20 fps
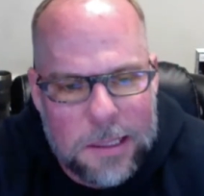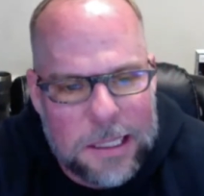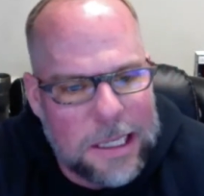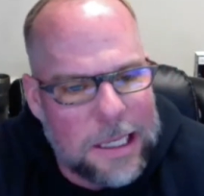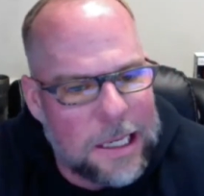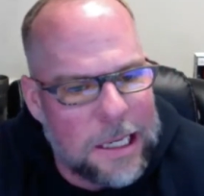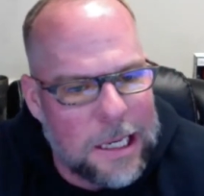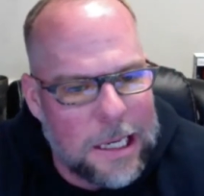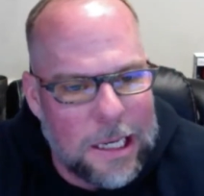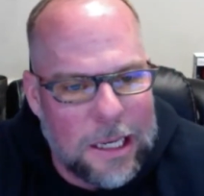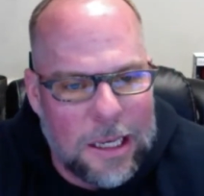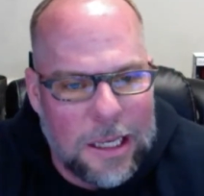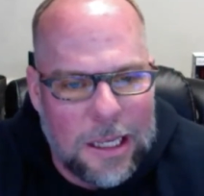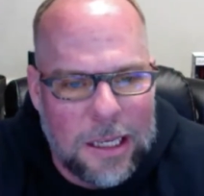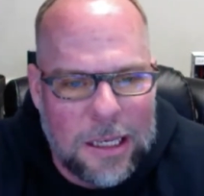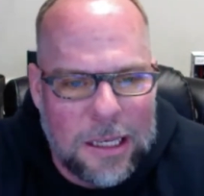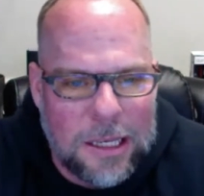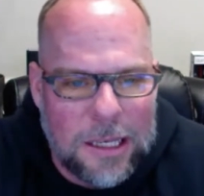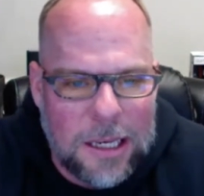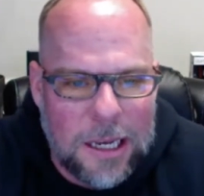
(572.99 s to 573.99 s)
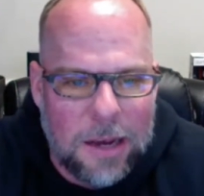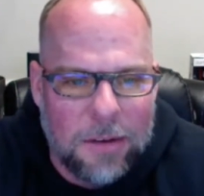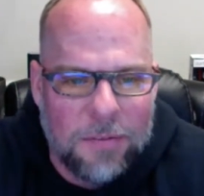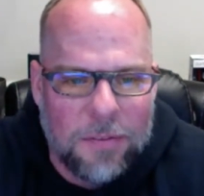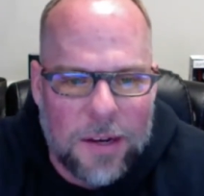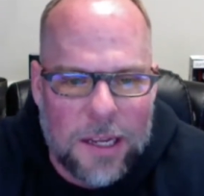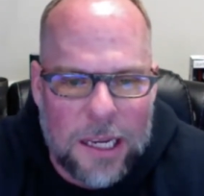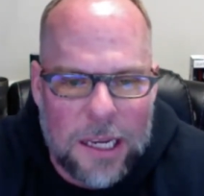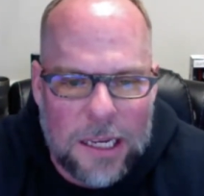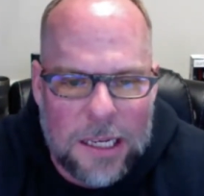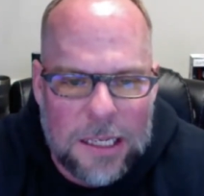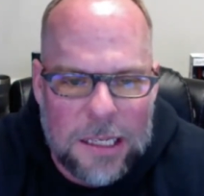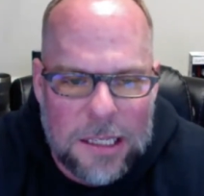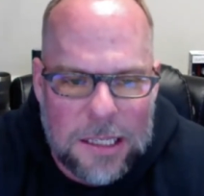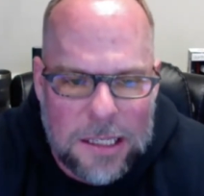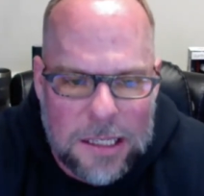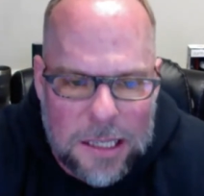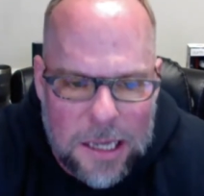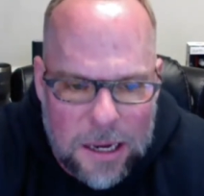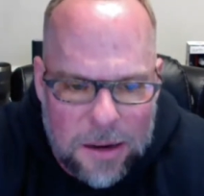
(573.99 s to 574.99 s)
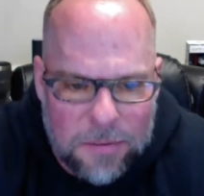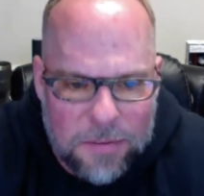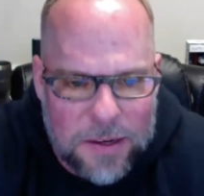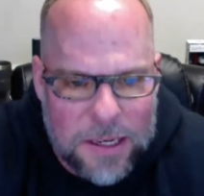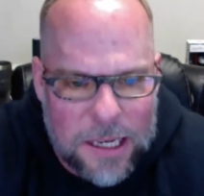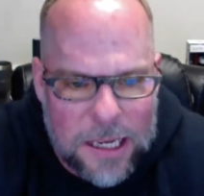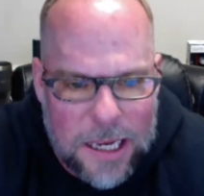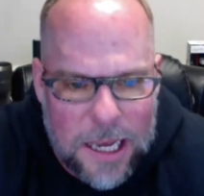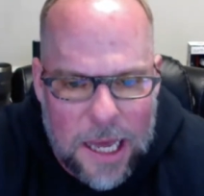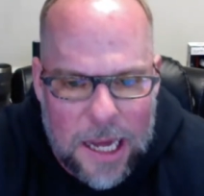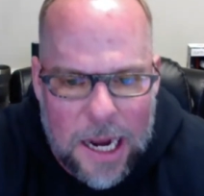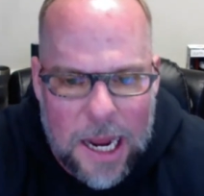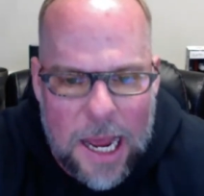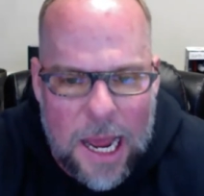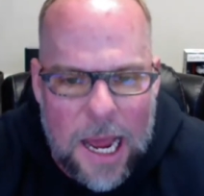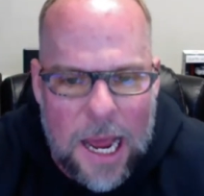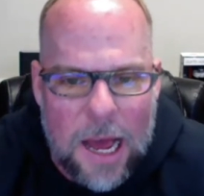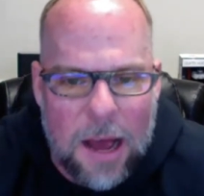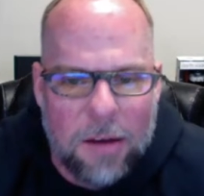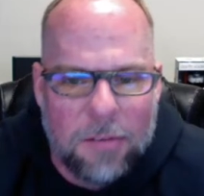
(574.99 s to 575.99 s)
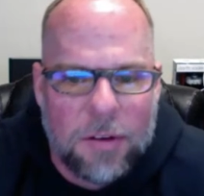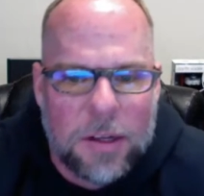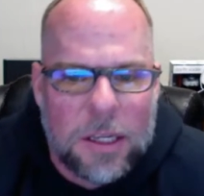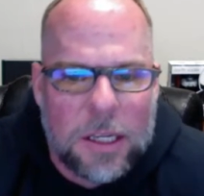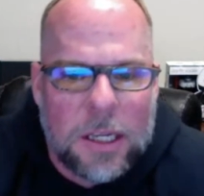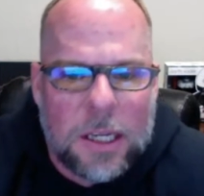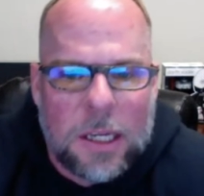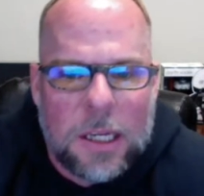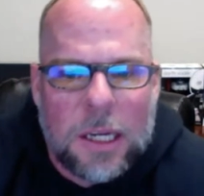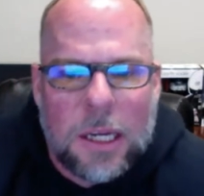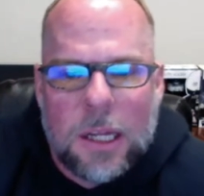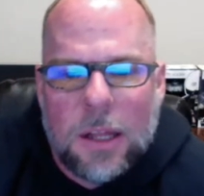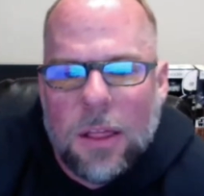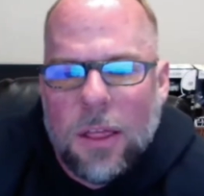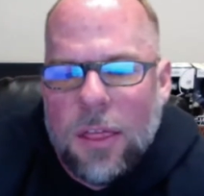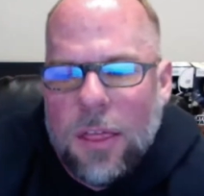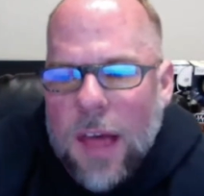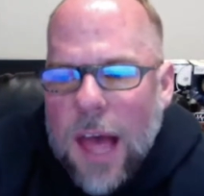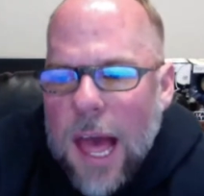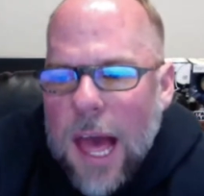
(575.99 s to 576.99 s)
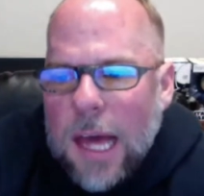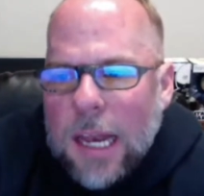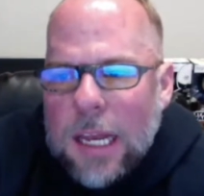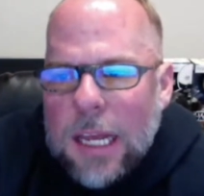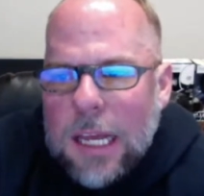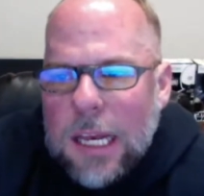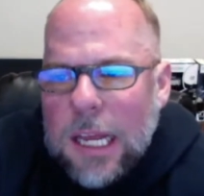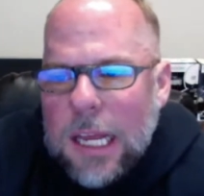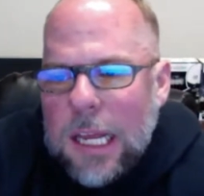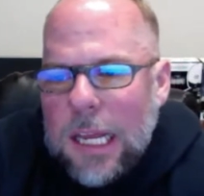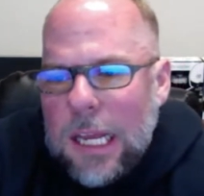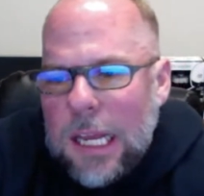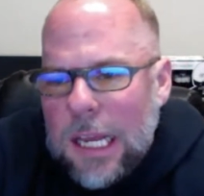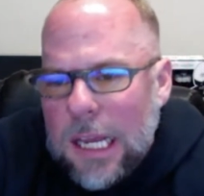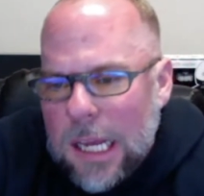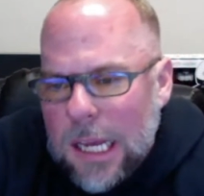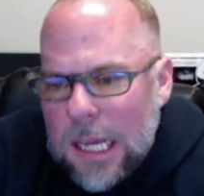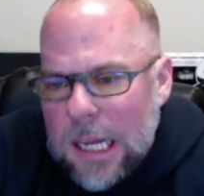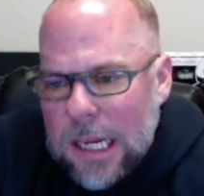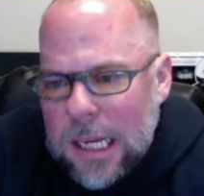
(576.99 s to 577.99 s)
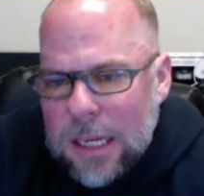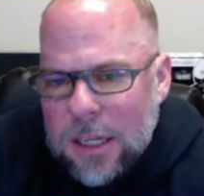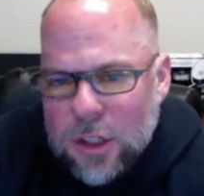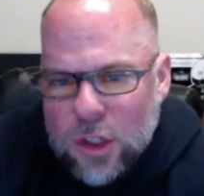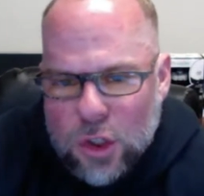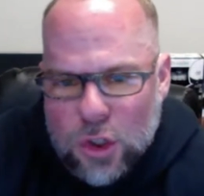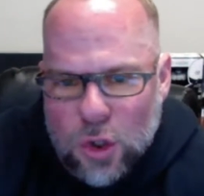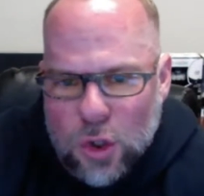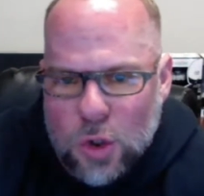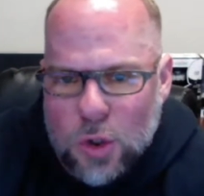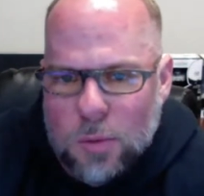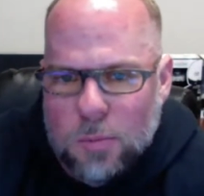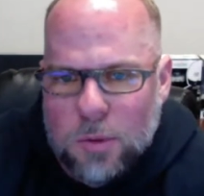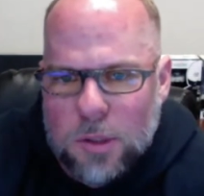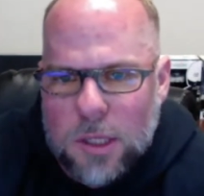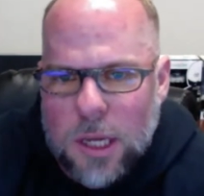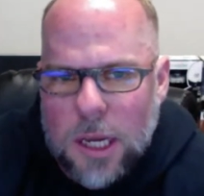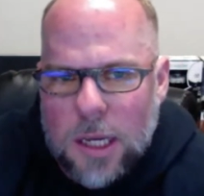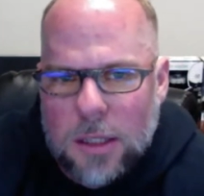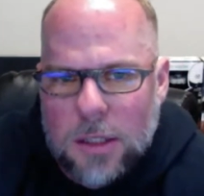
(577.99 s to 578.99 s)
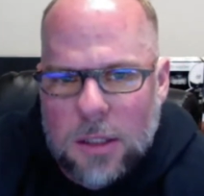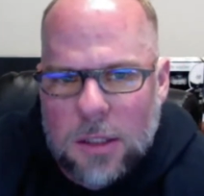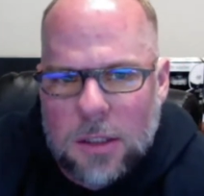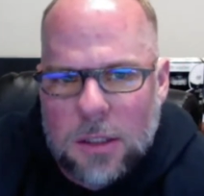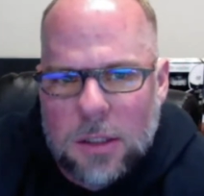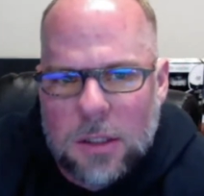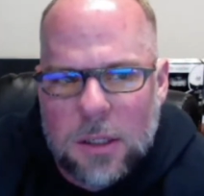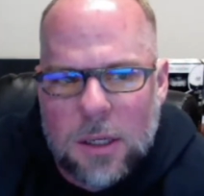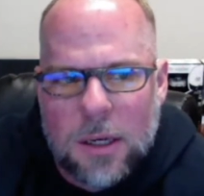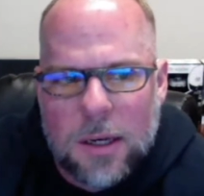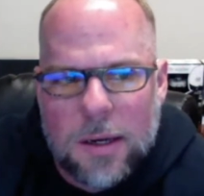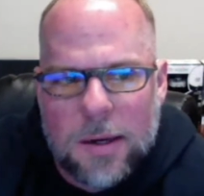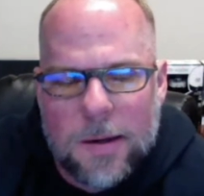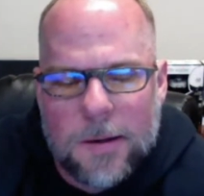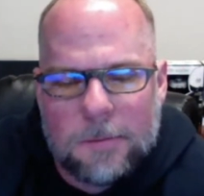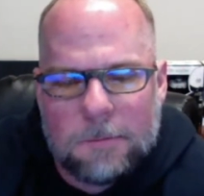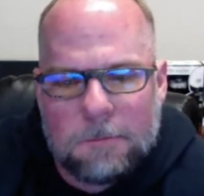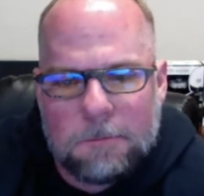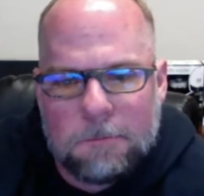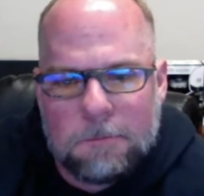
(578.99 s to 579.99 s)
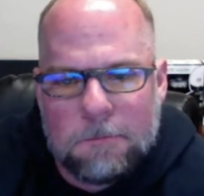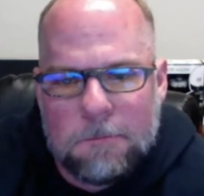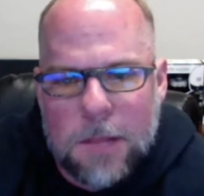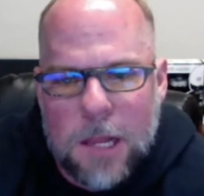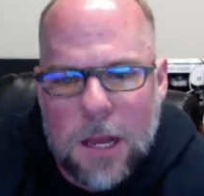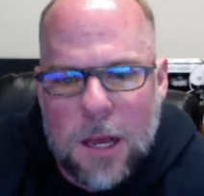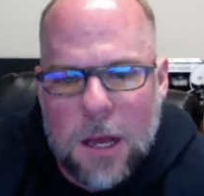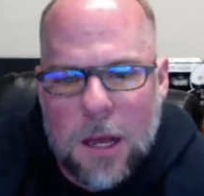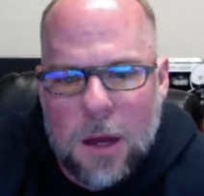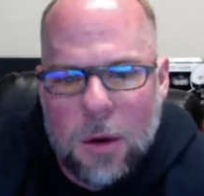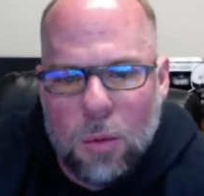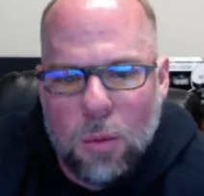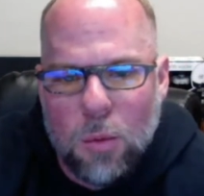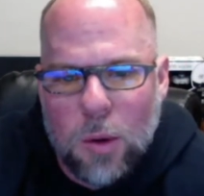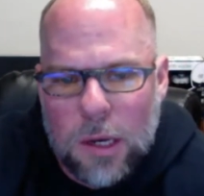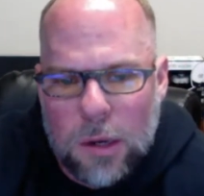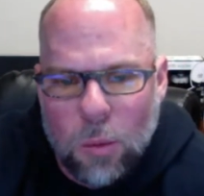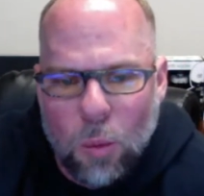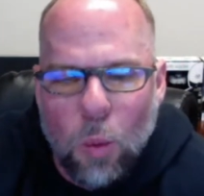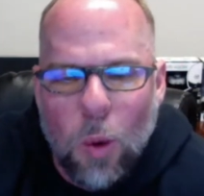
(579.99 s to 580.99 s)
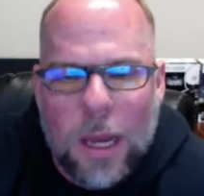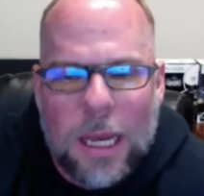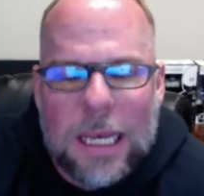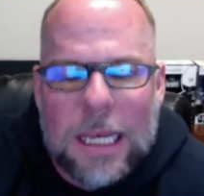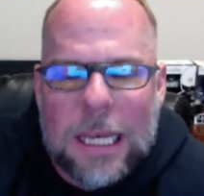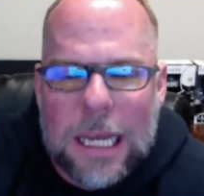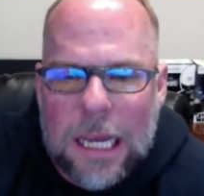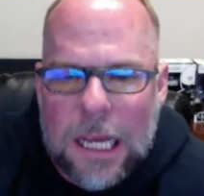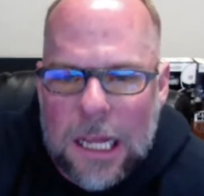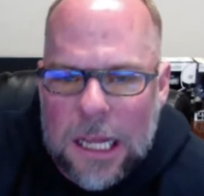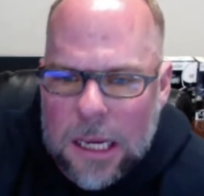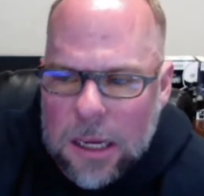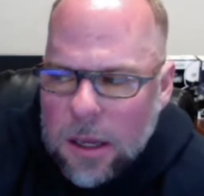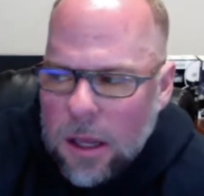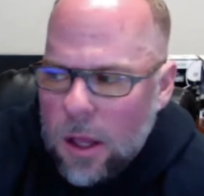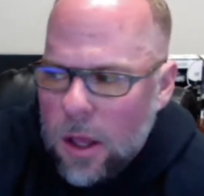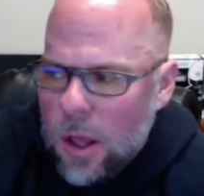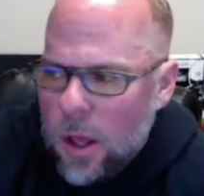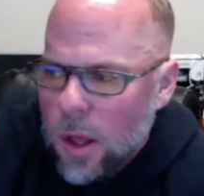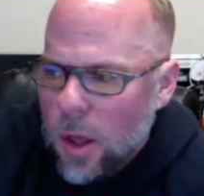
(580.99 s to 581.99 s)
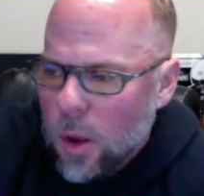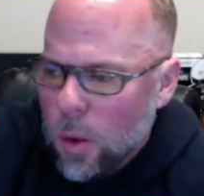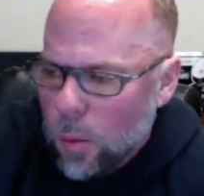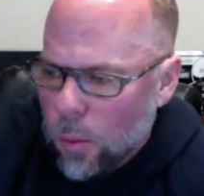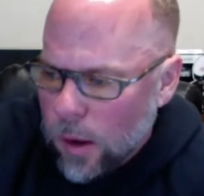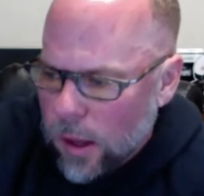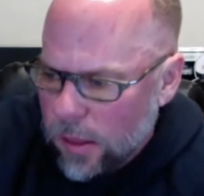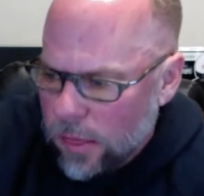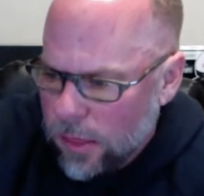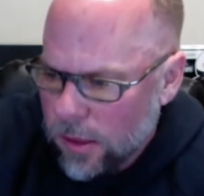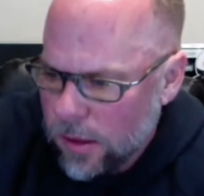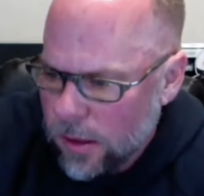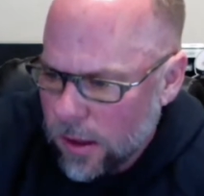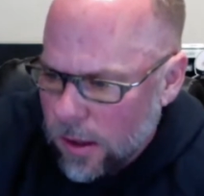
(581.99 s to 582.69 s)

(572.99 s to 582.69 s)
You definitely got to have that in any circumstances when dealing with